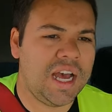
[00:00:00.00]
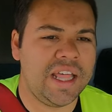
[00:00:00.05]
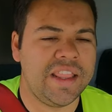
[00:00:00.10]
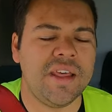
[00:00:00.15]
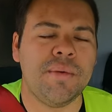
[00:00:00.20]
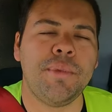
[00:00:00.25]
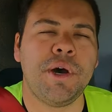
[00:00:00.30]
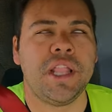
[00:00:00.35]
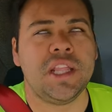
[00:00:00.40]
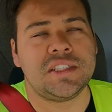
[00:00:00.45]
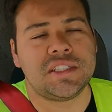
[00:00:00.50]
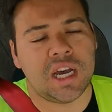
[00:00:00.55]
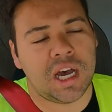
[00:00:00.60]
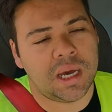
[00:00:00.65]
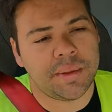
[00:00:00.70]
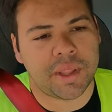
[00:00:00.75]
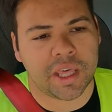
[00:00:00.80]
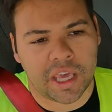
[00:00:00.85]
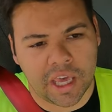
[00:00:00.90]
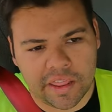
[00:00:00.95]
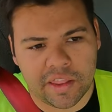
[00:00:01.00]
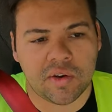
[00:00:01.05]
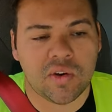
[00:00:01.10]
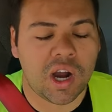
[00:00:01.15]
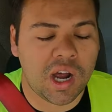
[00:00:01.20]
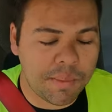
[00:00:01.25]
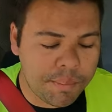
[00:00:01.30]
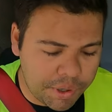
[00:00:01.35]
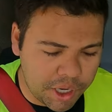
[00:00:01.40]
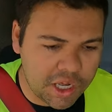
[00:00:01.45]
and then by the time they get the
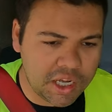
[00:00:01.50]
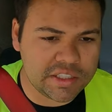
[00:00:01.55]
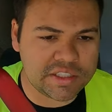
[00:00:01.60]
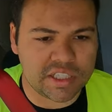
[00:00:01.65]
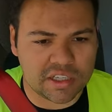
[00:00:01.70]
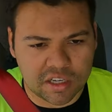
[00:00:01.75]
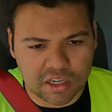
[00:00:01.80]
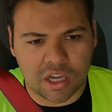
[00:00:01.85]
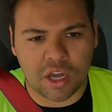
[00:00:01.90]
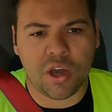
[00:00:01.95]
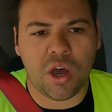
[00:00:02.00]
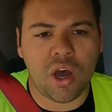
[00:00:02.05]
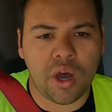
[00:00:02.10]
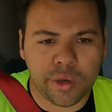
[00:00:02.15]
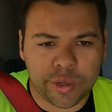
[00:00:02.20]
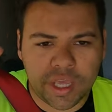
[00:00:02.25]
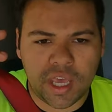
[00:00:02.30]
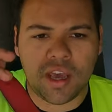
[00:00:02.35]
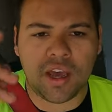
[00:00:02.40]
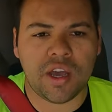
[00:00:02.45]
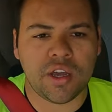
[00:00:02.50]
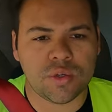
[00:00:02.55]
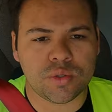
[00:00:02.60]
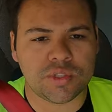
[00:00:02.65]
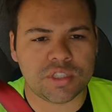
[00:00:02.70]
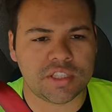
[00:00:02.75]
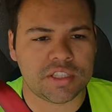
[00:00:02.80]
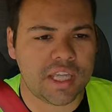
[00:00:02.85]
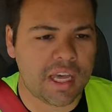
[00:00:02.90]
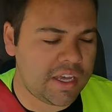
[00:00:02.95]
right person and go, oh yeah, I
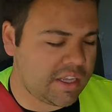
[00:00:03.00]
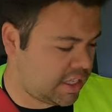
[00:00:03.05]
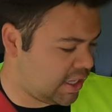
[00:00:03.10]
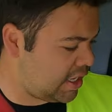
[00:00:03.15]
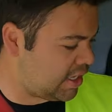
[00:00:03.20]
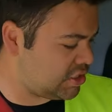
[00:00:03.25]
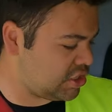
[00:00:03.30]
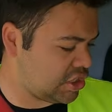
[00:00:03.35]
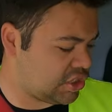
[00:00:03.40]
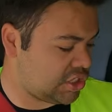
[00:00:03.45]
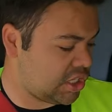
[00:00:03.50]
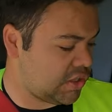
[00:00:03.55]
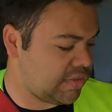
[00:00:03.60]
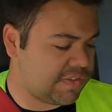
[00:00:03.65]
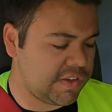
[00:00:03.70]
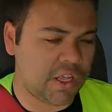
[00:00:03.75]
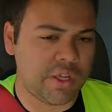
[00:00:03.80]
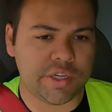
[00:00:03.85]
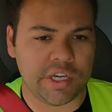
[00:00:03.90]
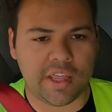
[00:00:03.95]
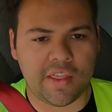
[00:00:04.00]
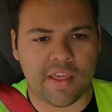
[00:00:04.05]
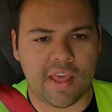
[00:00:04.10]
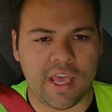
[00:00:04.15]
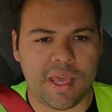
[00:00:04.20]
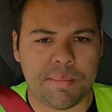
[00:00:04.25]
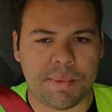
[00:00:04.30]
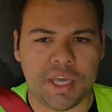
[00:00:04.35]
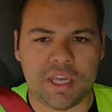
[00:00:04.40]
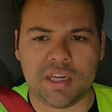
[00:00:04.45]
ordered that, yeah, just offload it
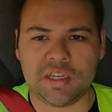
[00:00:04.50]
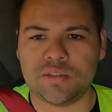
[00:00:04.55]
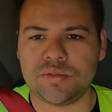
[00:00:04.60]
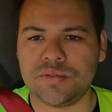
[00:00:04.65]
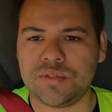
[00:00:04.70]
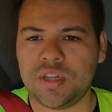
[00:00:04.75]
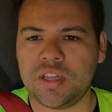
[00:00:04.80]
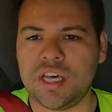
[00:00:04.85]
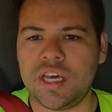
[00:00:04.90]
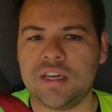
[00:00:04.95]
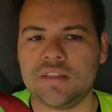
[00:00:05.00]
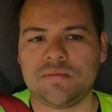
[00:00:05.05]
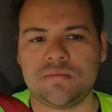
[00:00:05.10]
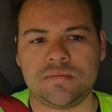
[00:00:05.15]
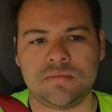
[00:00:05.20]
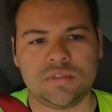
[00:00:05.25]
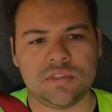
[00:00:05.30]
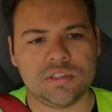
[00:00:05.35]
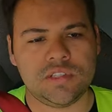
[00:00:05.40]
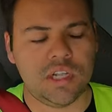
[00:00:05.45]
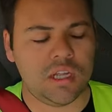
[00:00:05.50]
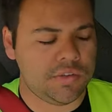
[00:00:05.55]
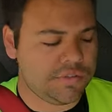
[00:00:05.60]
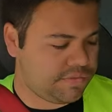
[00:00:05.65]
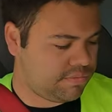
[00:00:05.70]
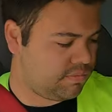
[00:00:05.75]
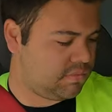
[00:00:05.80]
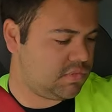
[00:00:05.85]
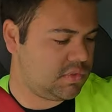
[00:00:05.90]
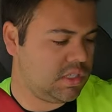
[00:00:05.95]
there, mate, and all of that. It's like,
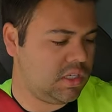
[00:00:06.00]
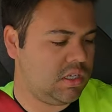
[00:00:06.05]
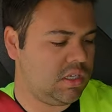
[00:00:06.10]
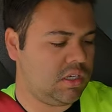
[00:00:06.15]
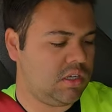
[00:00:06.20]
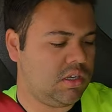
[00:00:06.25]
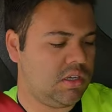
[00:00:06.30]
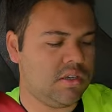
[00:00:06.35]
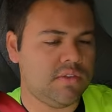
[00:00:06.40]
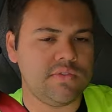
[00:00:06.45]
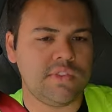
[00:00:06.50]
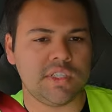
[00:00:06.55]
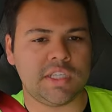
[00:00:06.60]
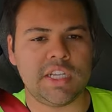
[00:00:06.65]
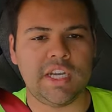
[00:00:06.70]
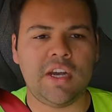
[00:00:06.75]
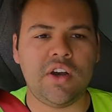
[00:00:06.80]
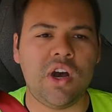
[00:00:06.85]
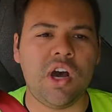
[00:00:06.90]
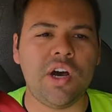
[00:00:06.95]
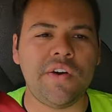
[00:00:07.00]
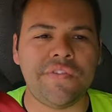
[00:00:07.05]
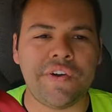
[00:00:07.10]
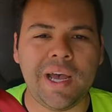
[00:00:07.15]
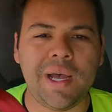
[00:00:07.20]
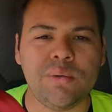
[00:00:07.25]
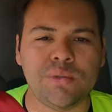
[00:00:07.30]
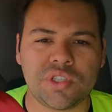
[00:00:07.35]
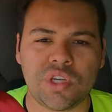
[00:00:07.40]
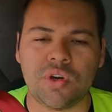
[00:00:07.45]
fucking hell, 30
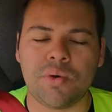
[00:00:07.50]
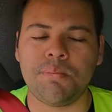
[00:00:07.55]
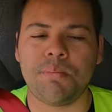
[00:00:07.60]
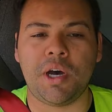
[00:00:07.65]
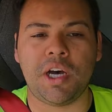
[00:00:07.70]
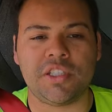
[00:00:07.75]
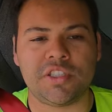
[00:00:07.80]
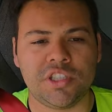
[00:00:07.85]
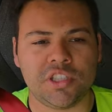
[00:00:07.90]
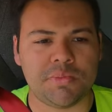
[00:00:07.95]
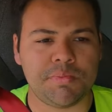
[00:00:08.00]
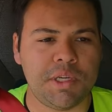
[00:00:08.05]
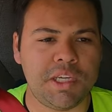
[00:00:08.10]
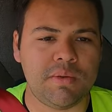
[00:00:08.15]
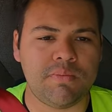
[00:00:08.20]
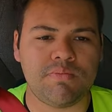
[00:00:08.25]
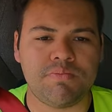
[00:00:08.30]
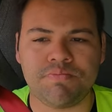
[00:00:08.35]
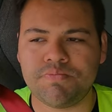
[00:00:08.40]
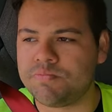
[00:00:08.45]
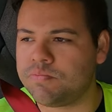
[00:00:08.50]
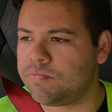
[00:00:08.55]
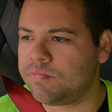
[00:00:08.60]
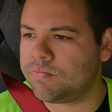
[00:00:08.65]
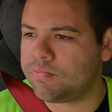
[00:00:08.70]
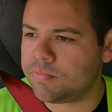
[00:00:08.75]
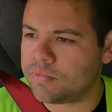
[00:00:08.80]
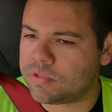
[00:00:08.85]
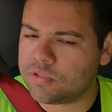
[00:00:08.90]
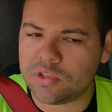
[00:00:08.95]
minutes gone by, just me
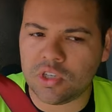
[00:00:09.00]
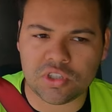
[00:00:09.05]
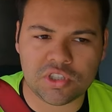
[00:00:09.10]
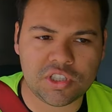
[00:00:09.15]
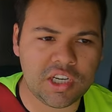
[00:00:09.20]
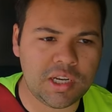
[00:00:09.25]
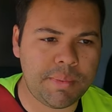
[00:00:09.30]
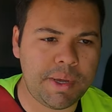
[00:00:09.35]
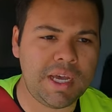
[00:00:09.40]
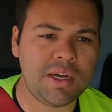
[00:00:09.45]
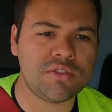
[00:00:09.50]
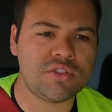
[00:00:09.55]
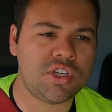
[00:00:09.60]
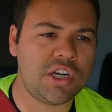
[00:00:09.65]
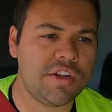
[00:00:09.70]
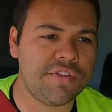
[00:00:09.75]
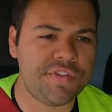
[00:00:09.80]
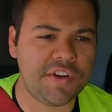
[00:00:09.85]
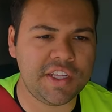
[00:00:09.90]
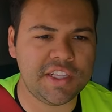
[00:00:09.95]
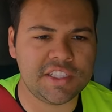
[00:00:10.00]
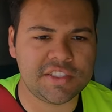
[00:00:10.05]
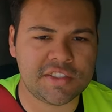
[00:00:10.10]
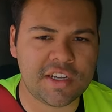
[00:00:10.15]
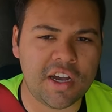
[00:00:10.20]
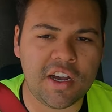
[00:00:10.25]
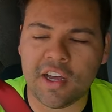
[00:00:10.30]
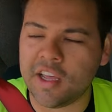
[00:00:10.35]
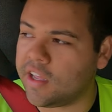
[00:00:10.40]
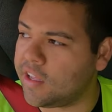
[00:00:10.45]
dossing about trying to find this
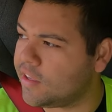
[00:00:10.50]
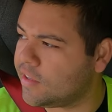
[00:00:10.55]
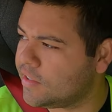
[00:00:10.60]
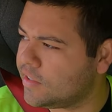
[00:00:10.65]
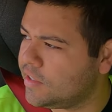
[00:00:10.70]
guy.